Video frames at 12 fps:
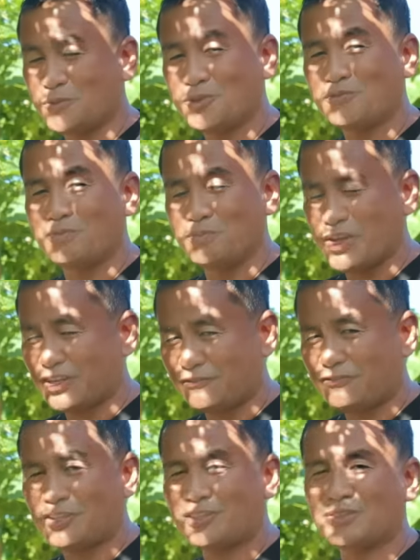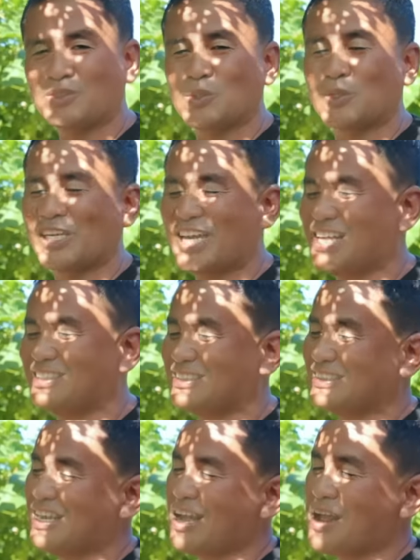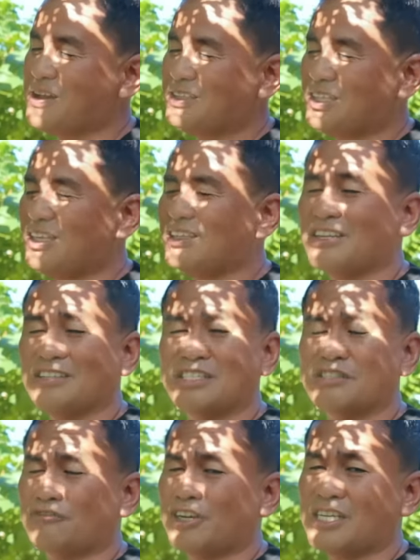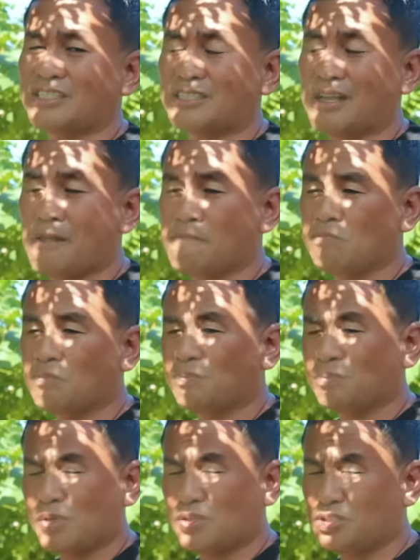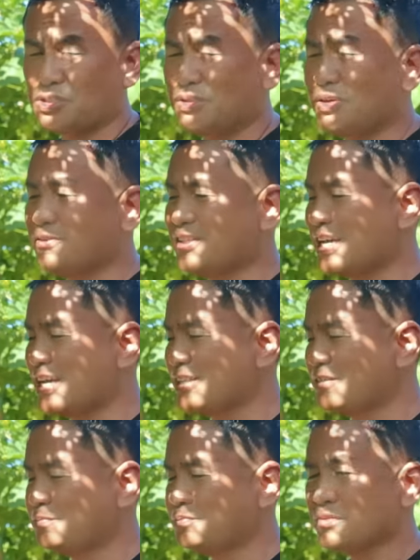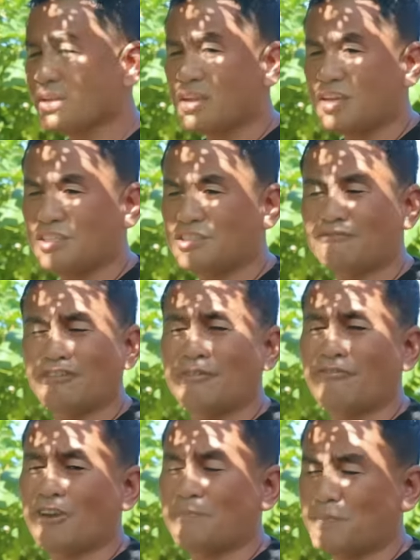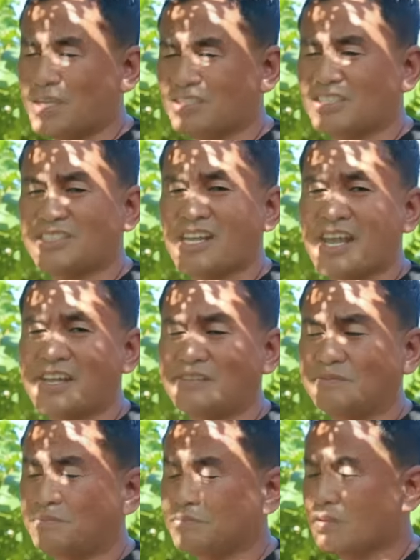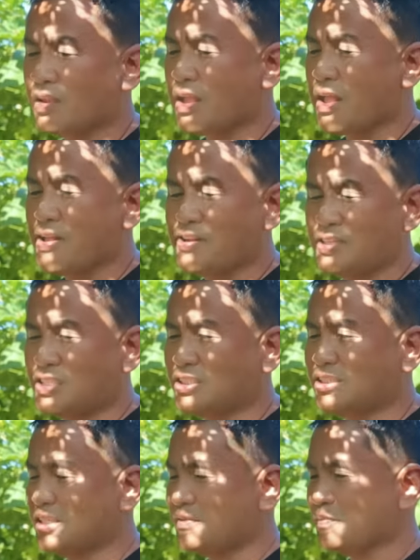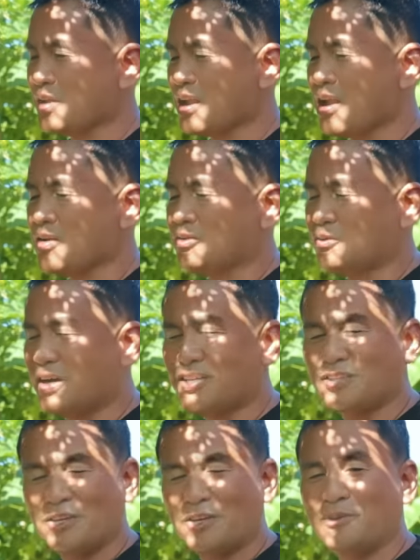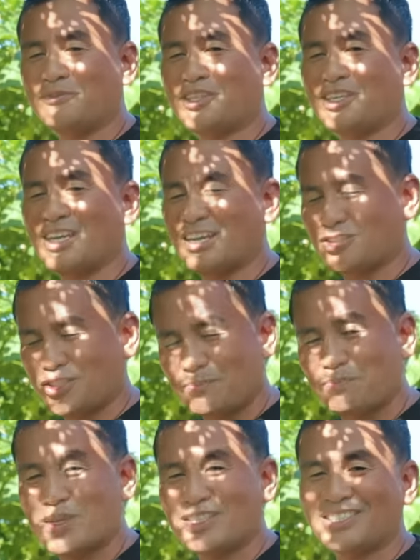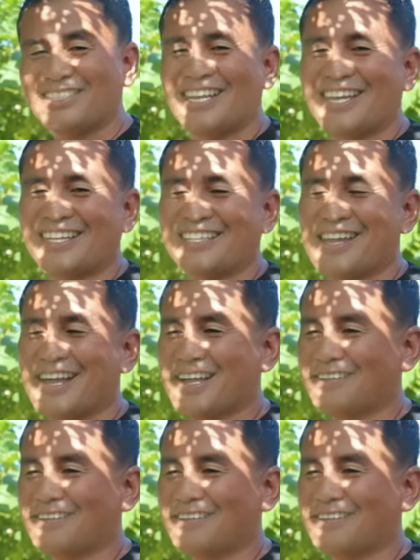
a good benefit to our health. Eating this fresh, because you know that it's free from pesticide, is one of the achievements that